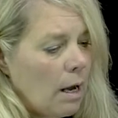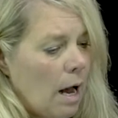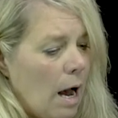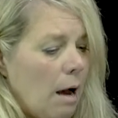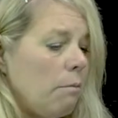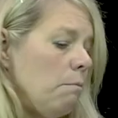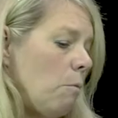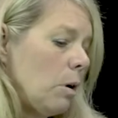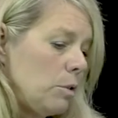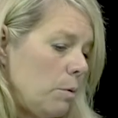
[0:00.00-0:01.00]
uh,
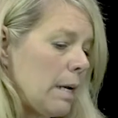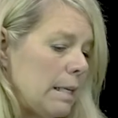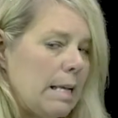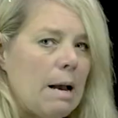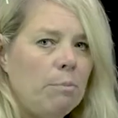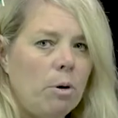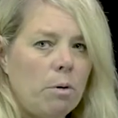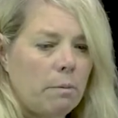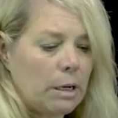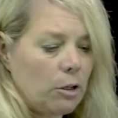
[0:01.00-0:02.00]
we'll do an example
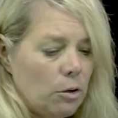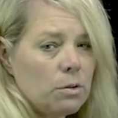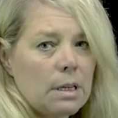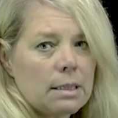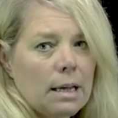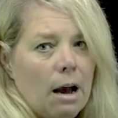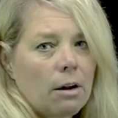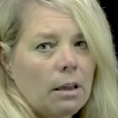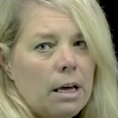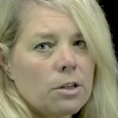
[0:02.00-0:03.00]
where we use this
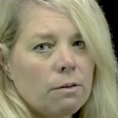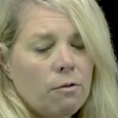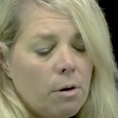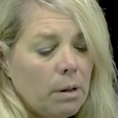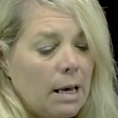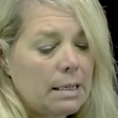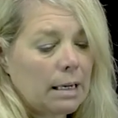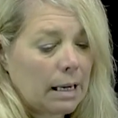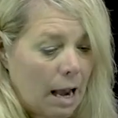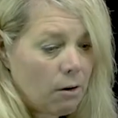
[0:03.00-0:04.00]
calculation formula to
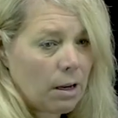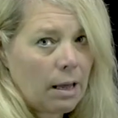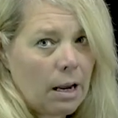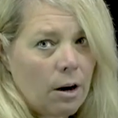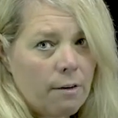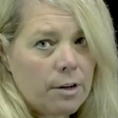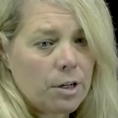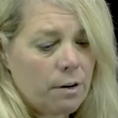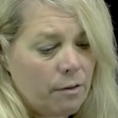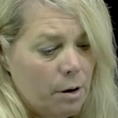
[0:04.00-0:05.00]
calculate
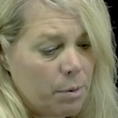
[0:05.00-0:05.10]
curvature for a